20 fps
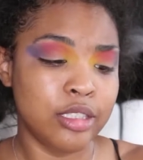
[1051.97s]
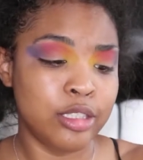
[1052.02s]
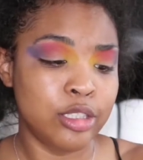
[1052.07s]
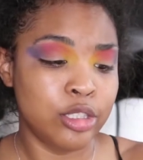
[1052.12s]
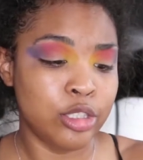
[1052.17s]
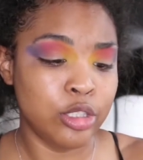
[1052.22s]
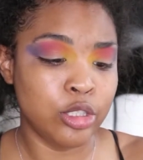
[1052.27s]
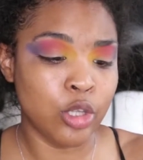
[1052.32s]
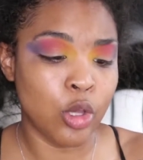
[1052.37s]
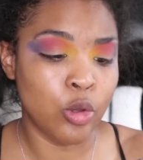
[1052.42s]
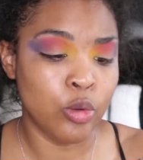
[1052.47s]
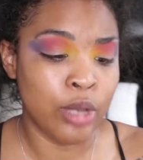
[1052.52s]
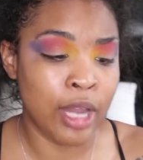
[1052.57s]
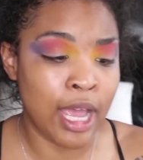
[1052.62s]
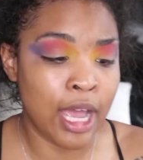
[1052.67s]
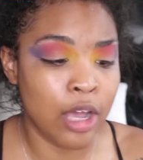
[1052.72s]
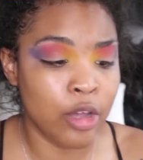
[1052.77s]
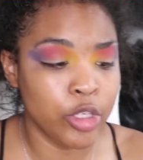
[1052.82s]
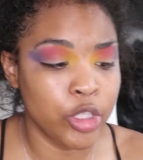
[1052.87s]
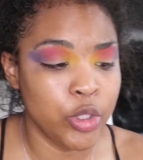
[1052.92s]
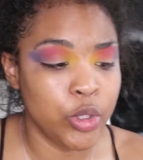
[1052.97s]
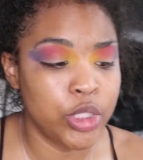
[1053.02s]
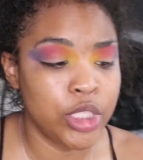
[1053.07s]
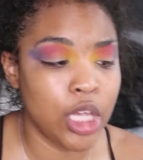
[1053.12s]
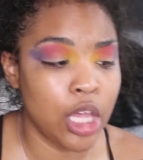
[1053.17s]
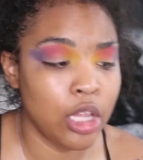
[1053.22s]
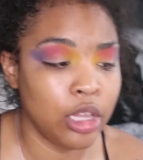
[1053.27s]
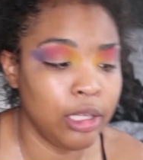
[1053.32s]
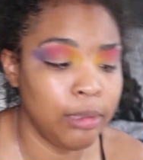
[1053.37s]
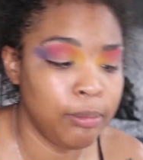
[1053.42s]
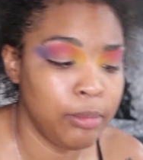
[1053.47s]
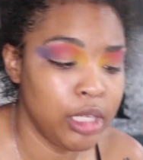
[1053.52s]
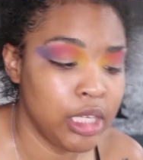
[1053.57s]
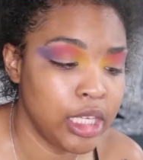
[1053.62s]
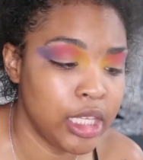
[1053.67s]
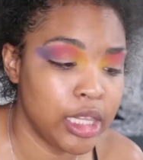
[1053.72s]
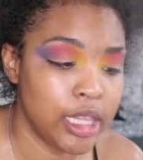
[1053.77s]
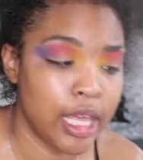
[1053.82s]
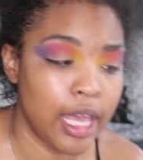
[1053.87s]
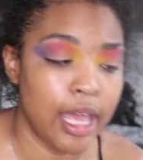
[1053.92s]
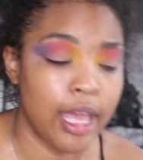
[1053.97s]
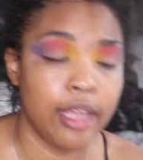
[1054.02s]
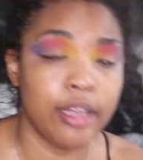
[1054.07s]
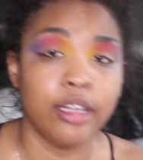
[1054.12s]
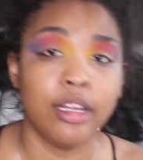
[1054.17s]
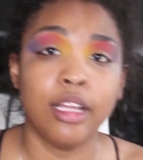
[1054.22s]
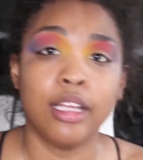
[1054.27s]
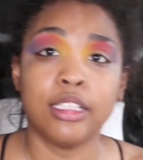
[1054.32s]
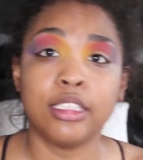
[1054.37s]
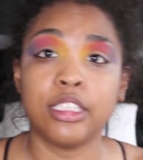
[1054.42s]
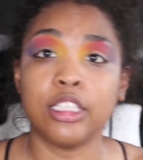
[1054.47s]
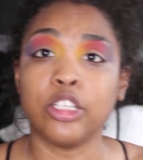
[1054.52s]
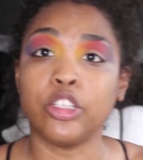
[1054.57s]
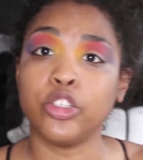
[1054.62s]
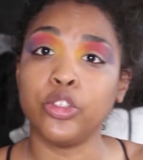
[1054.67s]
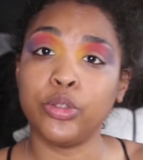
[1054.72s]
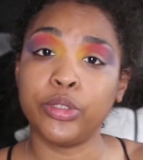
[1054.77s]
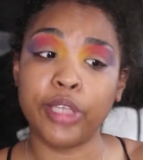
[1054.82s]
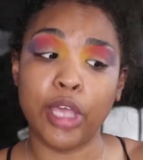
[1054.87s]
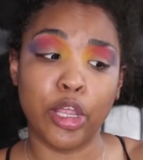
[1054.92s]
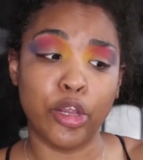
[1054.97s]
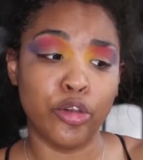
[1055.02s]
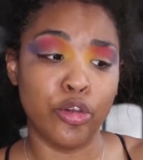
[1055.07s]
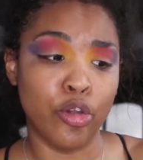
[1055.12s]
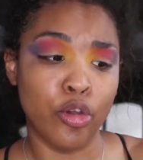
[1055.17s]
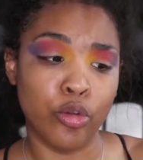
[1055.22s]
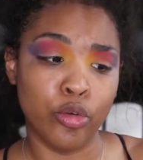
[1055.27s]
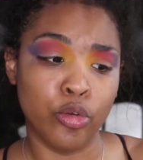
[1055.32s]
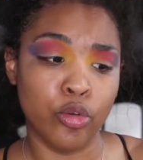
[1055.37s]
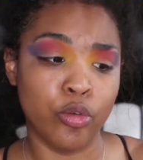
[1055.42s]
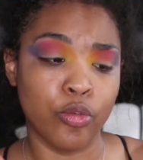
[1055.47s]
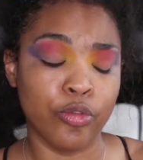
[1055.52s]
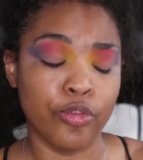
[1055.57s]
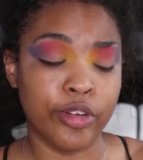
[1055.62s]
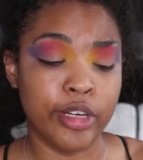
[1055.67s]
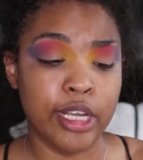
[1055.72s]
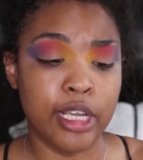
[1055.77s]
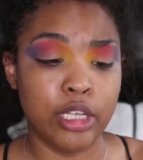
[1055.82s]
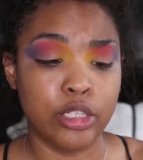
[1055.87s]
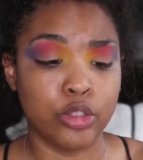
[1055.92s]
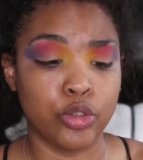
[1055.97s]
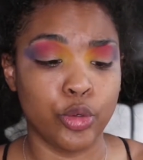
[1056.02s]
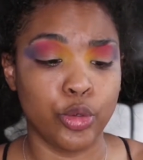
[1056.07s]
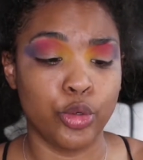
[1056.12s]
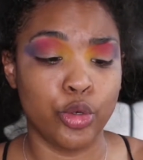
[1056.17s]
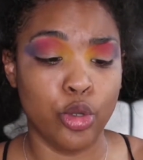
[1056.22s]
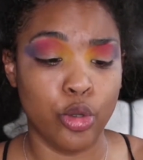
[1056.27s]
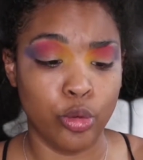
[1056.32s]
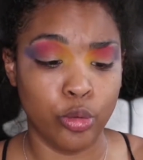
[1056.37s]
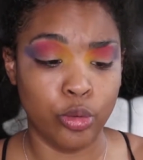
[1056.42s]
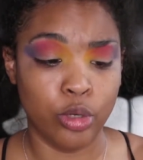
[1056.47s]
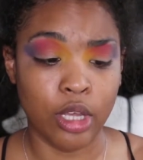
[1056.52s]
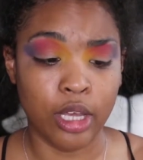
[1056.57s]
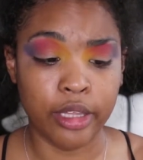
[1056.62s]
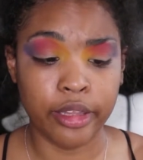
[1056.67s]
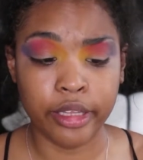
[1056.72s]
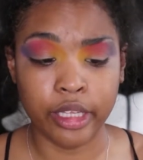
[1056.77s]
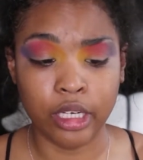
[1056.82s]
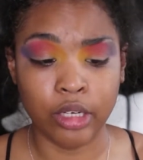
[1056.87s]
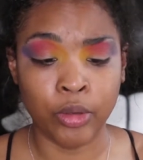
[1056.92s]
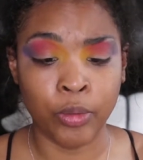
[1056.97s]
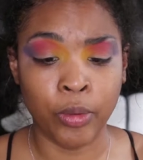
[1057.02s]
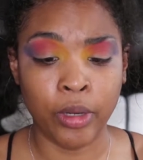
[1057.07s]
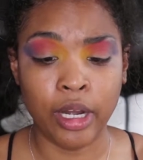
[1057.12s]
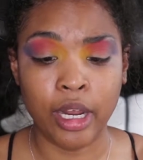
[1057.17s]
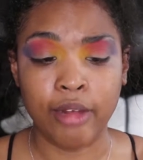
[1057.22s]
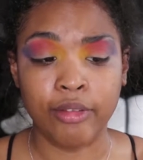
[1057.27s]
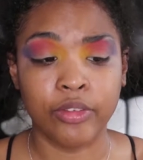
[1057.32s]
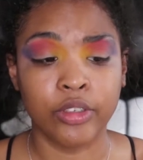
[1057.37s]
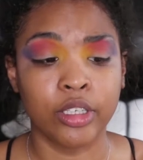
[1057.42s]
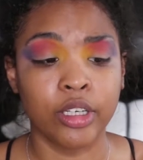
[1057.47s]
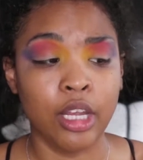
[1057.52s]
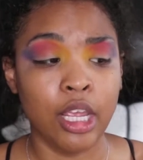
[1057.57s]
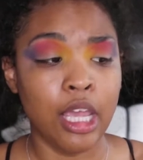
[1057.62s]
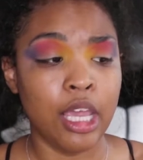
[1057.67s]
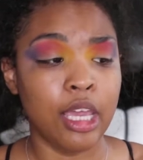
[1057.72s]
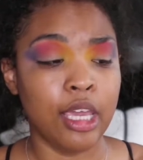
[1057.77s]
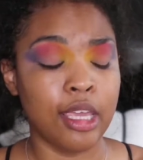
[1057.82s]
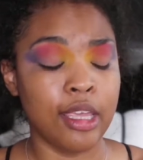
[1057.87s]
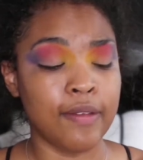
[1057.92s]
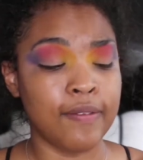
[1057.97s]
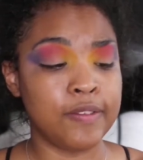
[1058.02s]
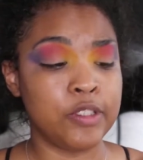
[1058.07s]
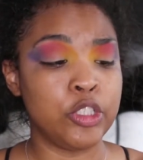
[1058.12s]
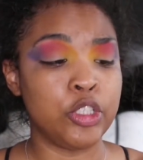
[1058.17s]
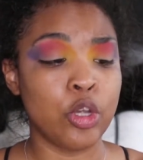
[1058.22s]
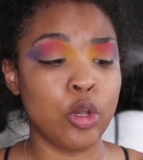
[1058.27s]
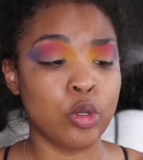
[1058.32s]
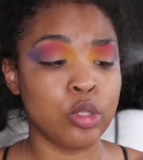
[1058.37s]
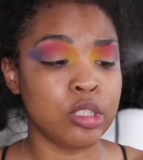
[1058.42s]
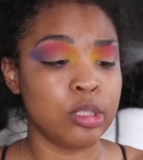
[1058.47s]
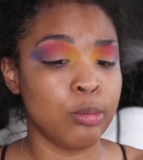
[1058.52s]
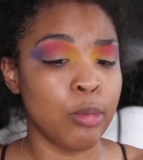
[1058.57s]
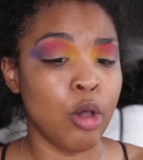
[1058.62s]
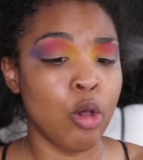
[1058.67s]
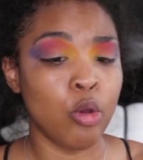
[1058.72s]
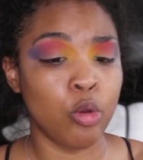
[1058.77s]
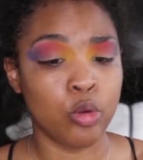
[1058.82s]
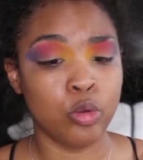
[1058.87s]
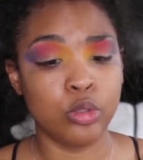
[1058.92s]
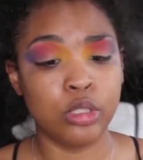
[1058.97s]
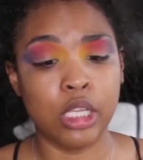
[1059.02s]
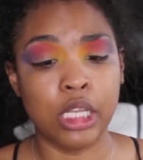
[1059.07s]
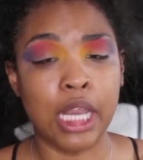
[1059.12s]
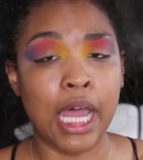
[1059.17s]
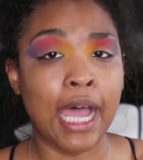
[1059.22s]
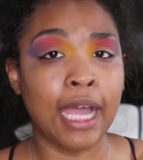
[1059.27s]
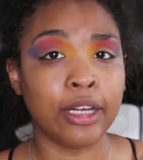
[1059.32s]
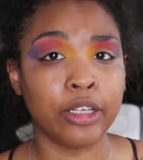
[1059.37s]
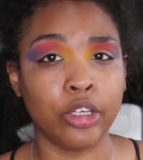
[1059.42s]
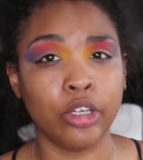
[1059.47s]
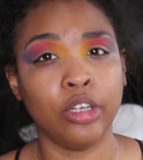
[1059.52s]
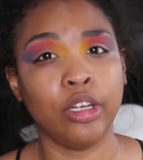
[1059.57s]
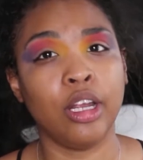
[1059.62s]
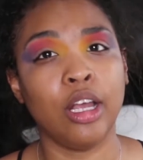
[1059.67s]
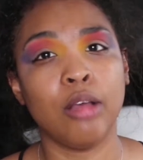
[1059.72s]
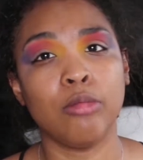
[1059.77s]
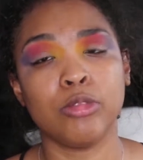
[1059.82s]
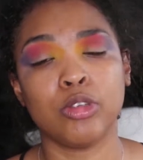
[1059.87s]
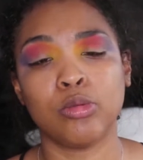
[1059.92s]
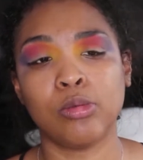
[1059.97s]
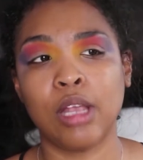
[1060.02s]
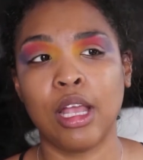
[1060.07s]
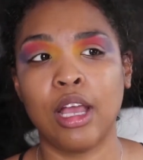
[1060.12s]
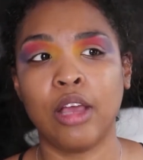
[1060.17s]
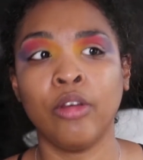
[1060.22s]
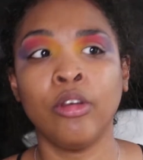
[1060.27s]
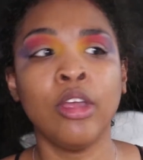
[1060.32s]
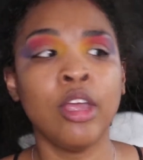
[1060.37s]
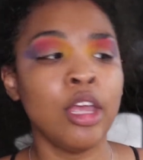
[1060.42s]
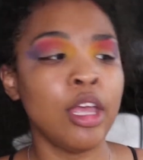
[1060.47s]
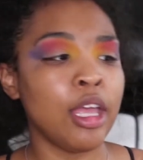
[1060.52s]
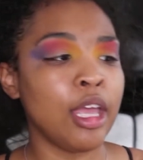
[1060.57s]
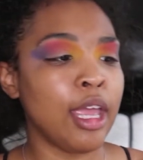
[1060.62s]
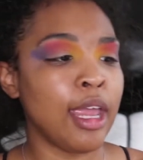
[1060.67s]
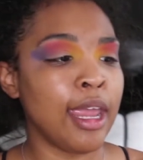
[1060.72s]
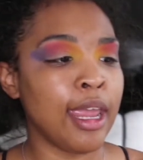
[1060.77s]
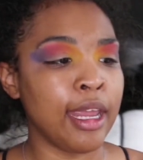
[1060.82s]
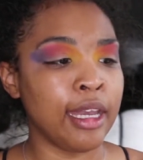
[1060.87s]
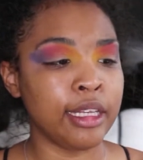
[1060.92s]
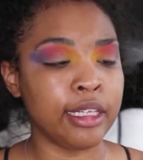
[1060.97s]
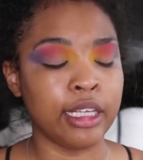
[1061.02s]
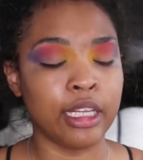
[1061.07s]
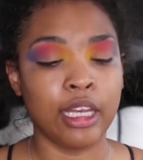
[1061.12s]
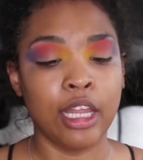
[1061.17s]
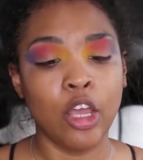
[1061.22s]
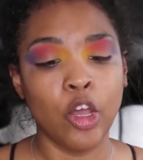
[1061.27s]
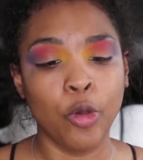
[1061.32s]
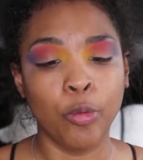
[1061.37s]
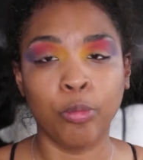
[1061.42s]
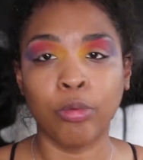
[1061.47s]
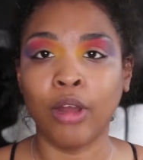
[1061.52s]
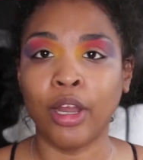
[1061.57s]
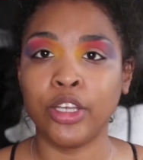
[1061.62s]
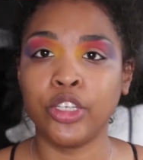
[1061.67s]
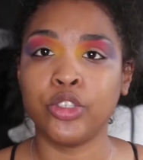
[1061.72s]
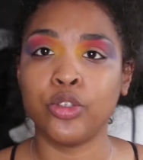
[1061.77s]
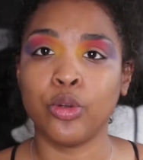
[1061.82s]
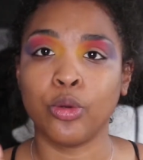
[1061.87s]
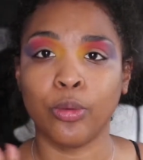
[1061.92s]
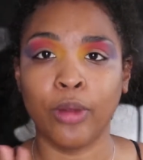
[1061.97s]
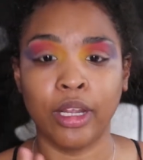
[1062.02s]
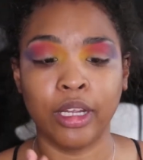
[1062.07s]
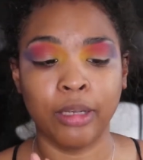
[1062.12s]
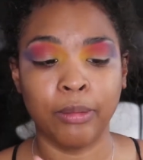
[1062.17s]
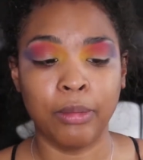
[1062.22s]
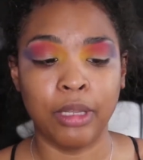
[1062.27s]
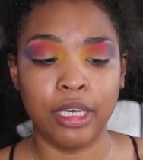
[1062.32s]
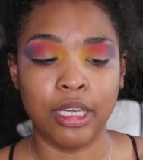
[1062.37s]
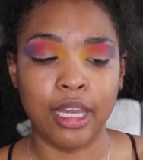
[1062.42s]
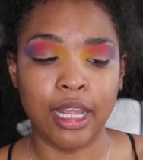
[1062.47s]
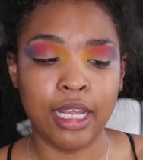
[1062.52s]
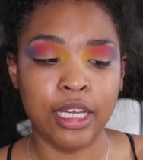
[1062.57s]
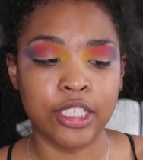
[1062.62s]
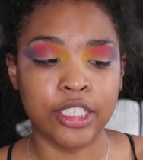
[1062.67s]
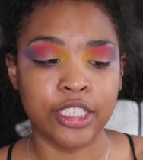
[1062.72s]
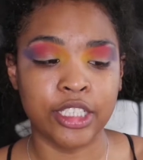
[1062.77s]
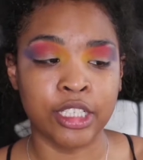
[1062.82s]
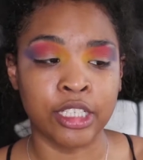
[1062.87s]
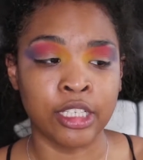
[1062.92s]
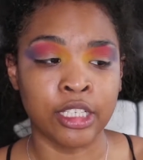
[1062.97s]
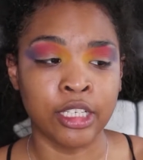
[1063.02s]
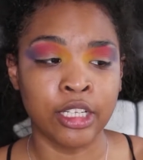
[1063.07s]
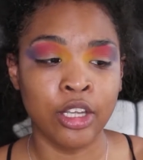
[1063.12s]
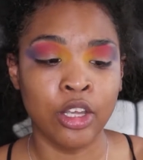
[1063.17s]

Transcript: So now you telling me that since you say no new friends or no nothing or whatever, if Joe Smo, who's a doctor, comes around and can help write you a recommendation,